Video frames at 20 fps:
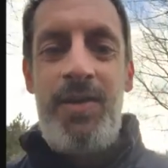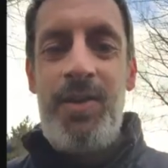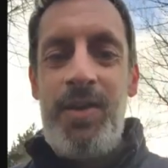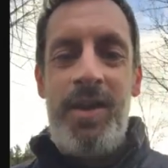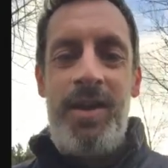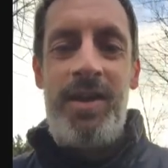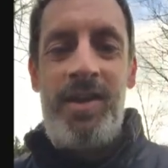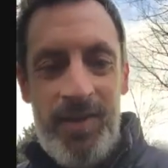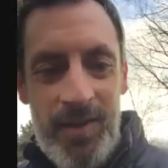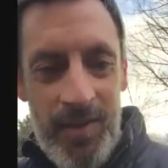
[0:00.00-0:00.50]

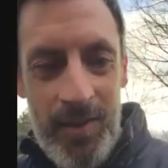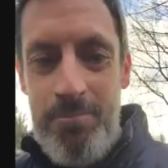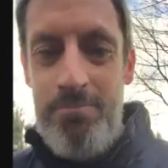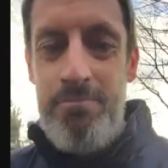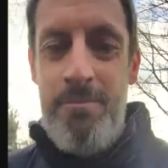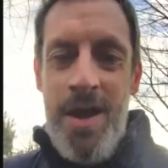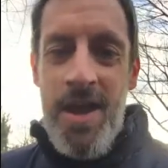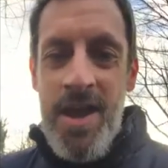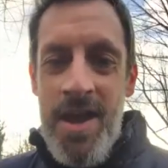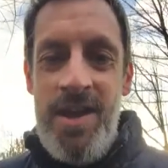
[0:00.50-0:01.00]
that
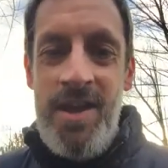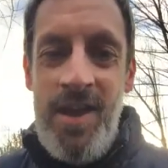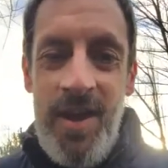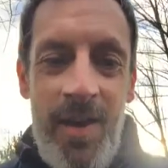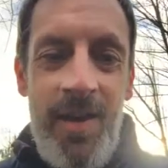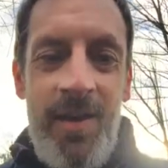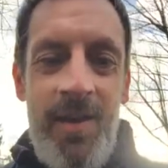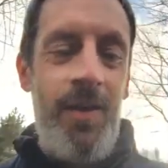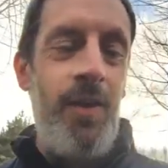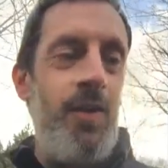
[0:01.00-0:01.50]
in May
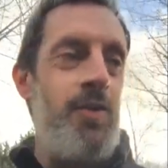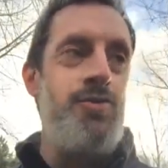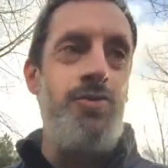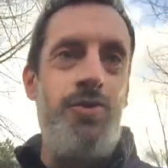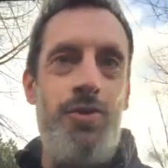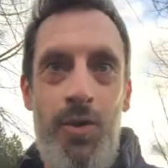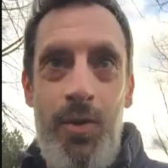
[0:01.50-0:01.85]
and